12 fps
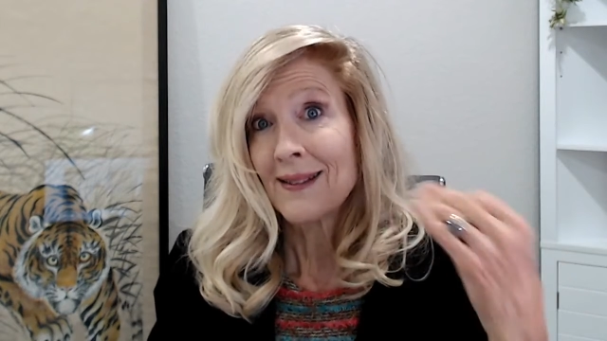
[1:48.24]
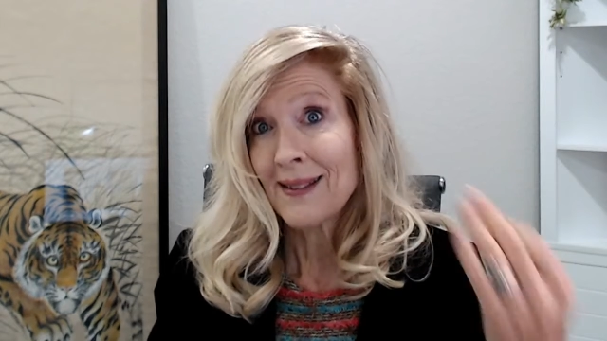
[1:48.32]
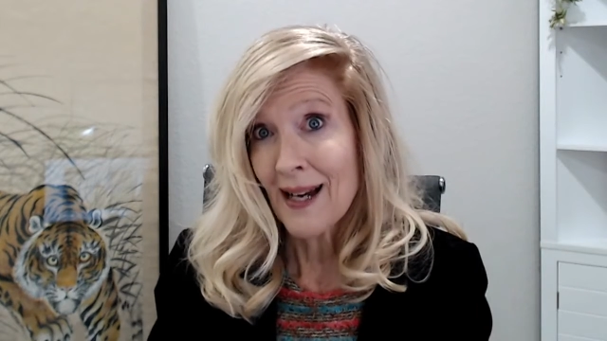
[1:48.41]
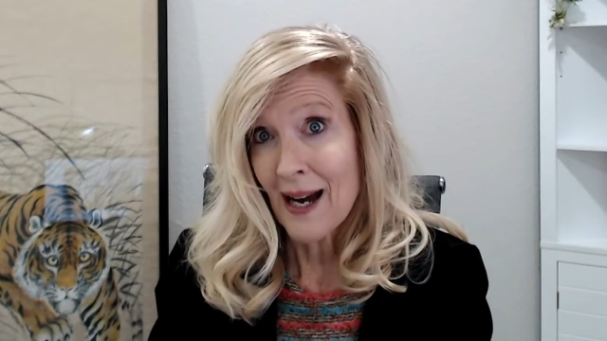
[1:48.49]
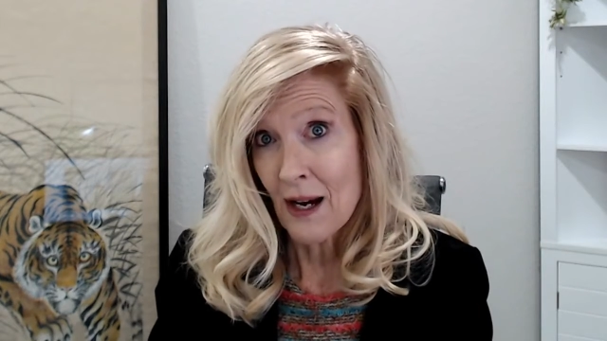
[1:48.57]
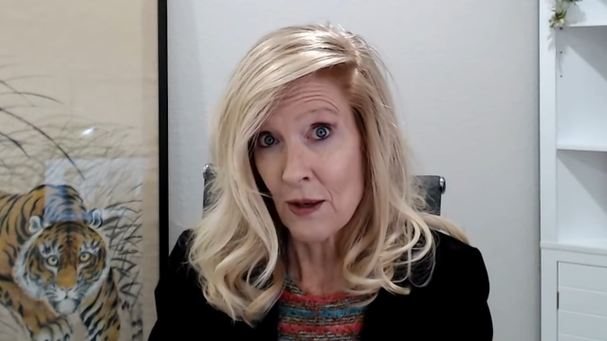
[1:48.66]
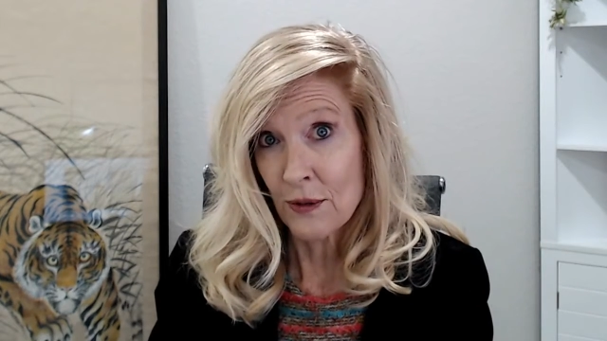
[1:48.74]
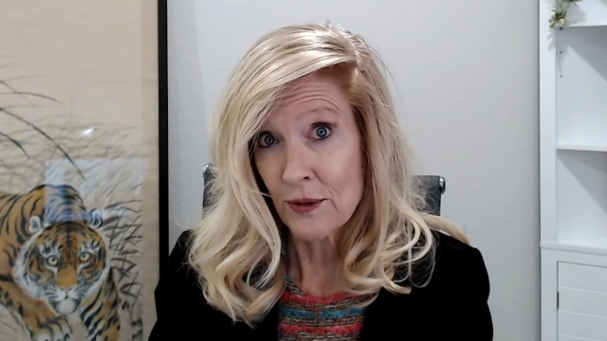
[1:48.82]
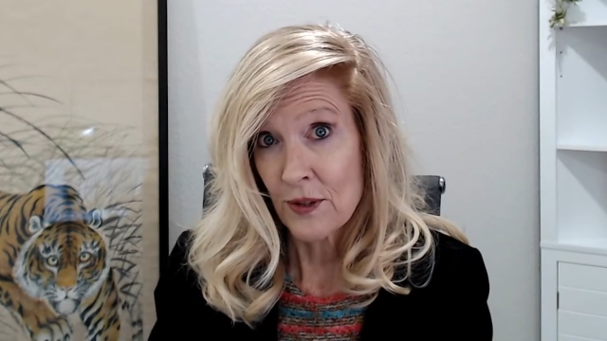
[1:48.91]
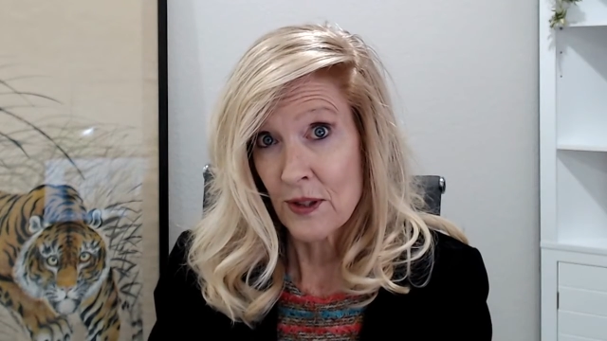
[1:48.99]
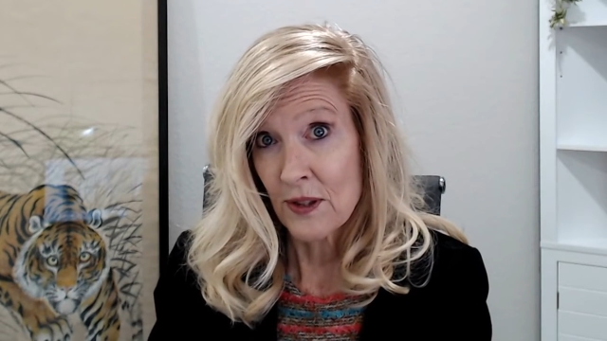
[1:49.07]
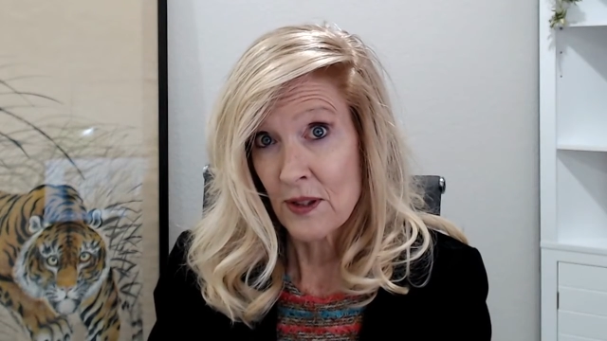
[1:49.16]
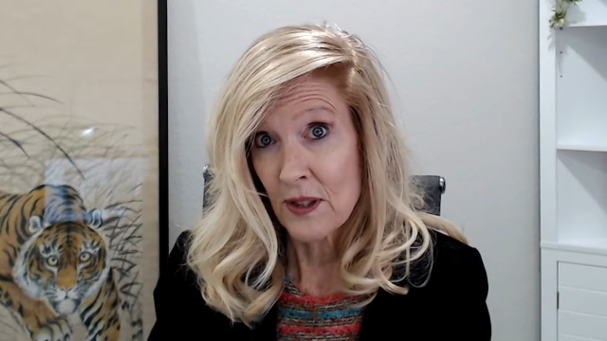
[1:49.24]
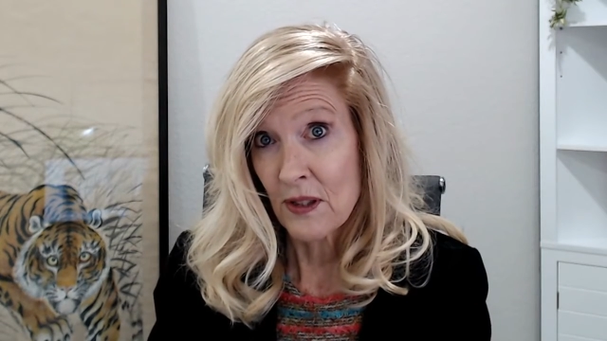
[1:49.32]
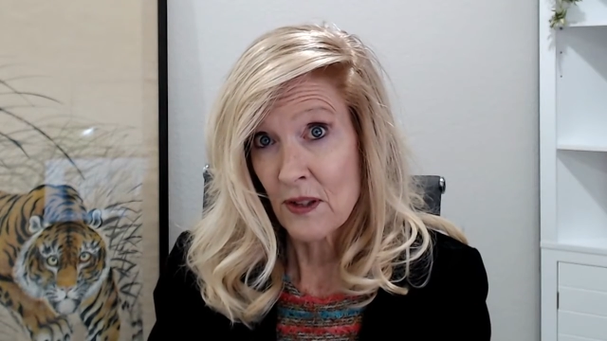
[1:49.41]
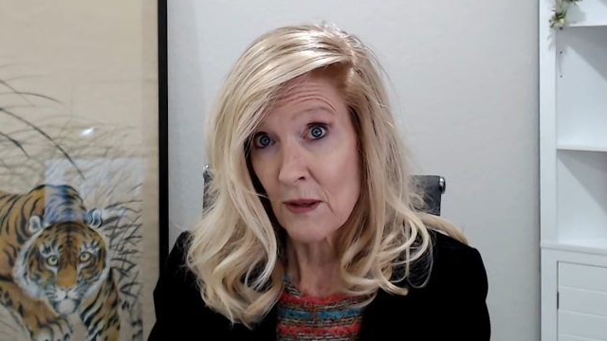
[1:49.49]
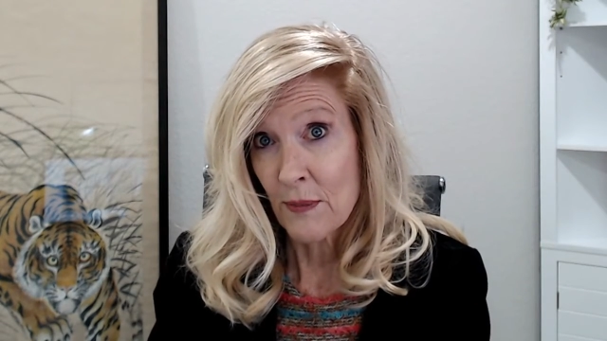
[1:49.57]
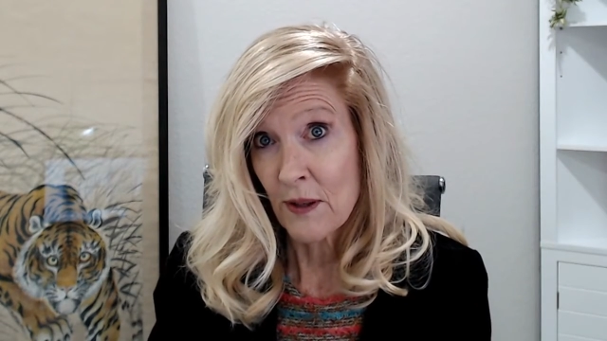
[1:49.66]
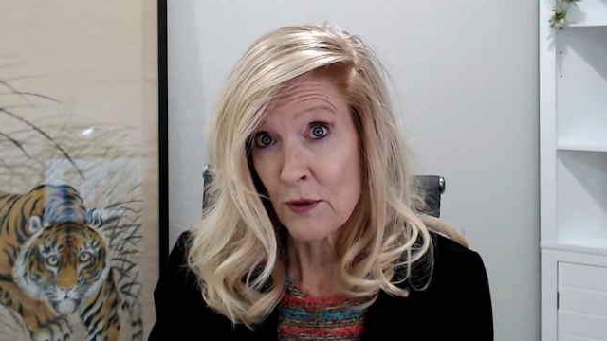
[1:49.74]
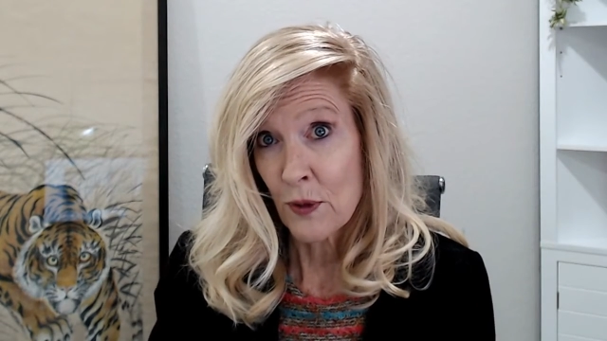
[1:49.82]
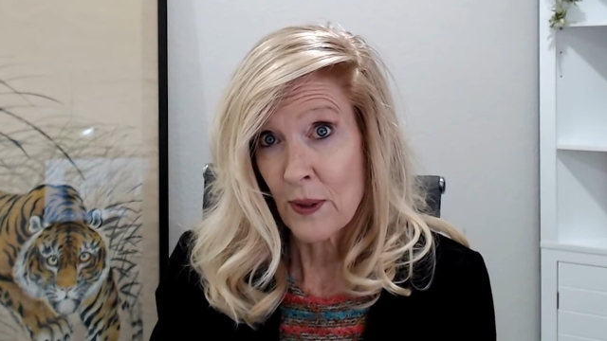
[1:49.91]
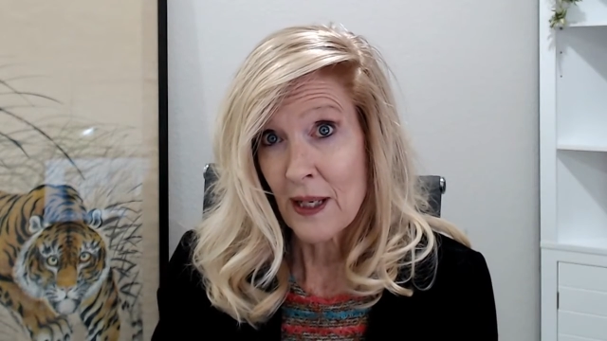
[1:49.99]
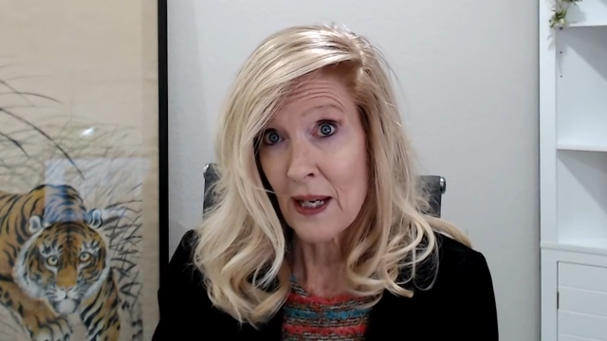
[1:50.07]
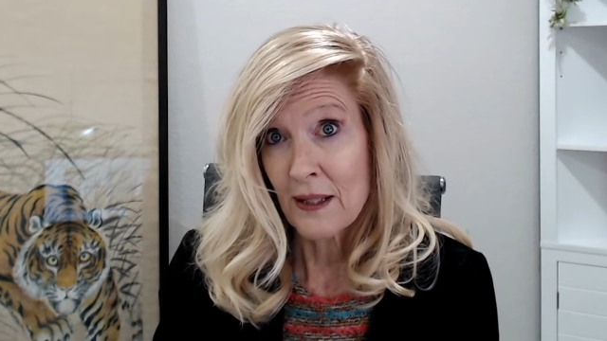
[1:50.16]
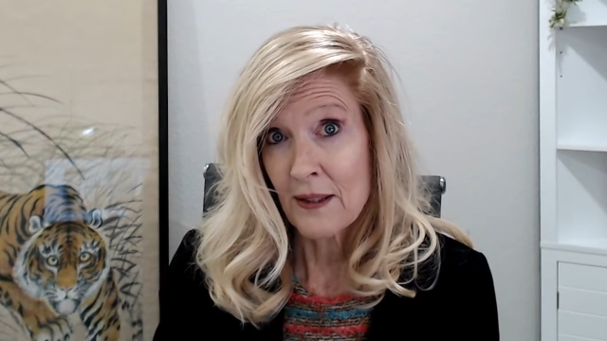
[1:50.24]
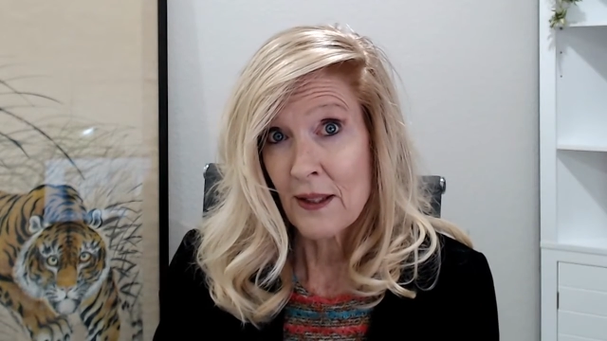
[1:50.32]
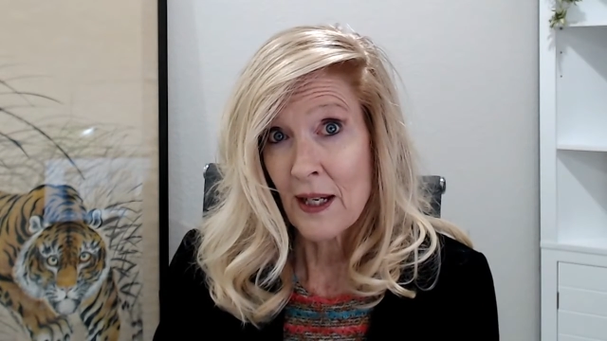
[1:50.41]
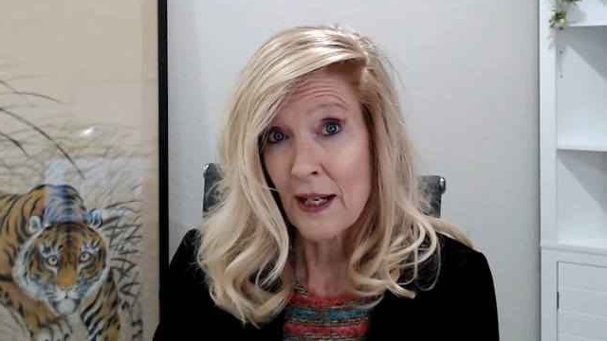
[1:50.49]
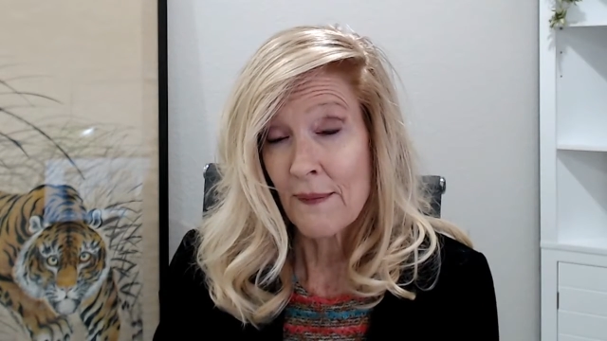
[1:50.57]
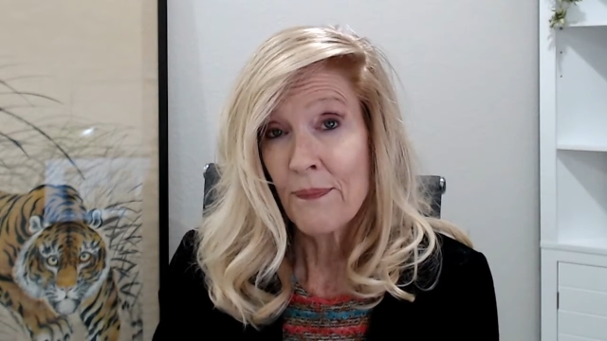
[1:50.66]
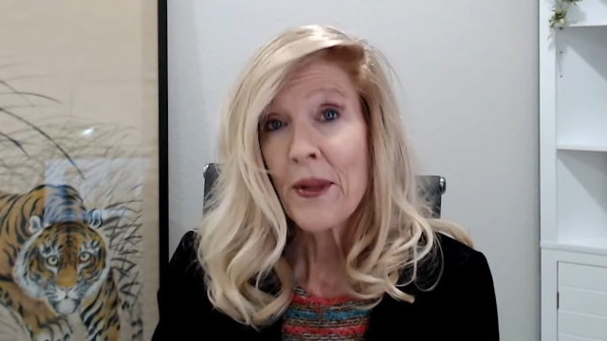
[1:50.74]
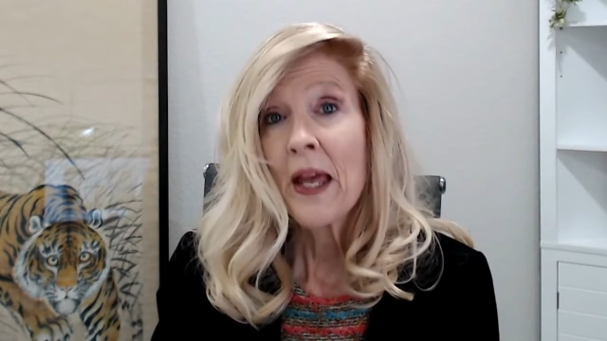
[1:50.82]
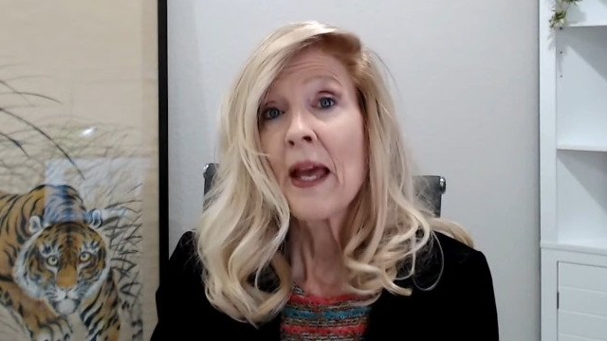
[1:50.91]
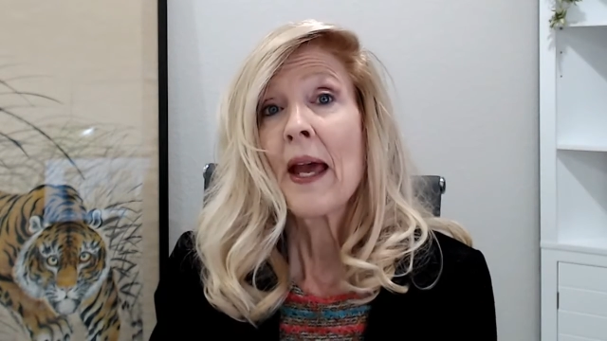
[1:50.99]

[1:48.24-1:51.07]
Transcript: down since December of 2018,